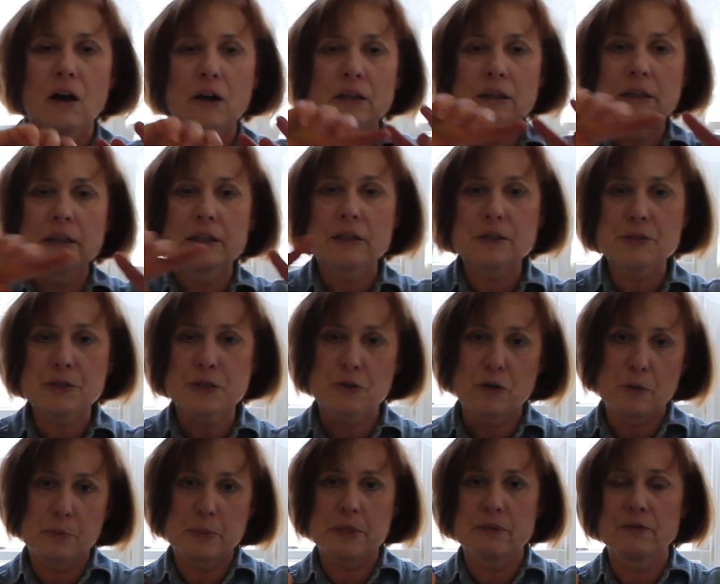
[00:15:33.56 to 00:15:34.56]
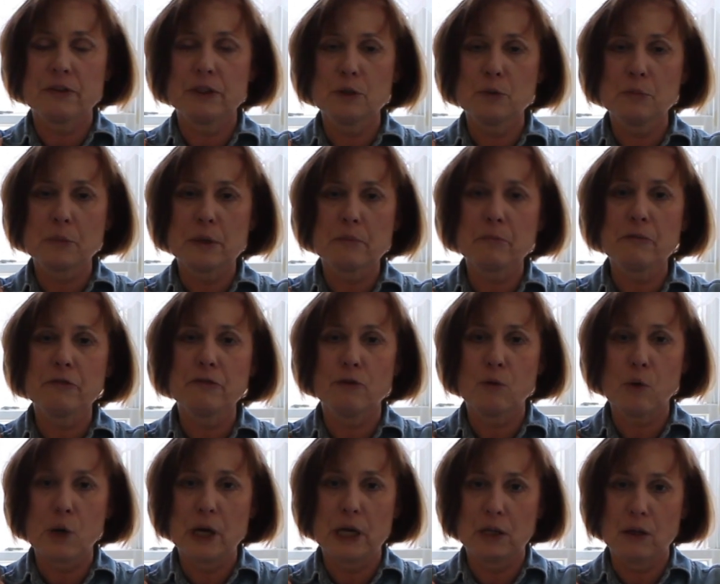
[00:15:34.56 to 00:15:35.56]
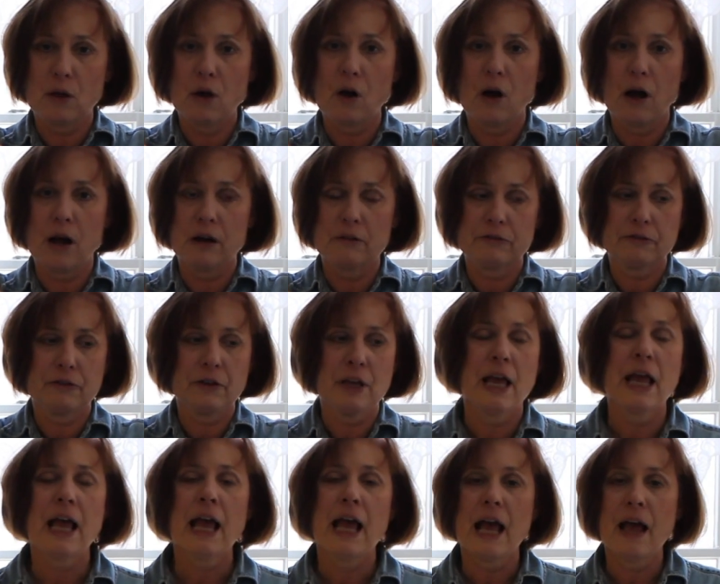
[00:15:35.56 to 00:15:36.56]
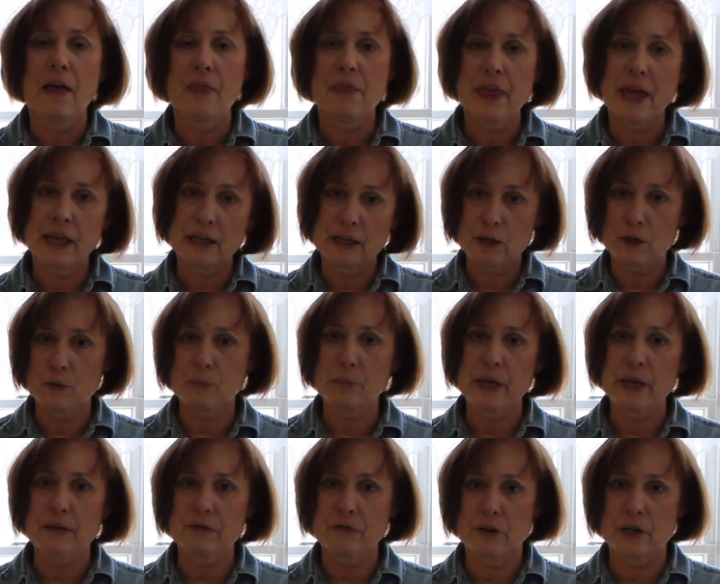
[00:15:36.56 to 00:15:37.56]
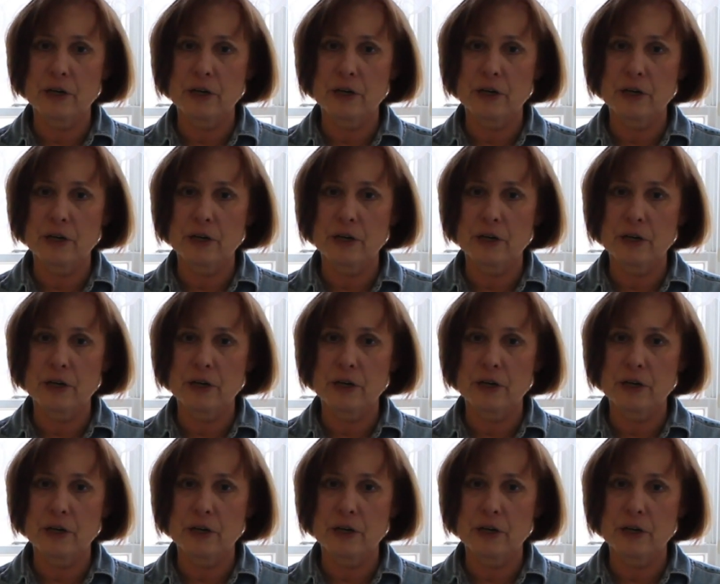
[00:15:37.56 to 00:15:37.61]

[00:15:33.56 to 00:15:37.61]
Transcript: our little strips of aluminum foil off, and then it'll bake for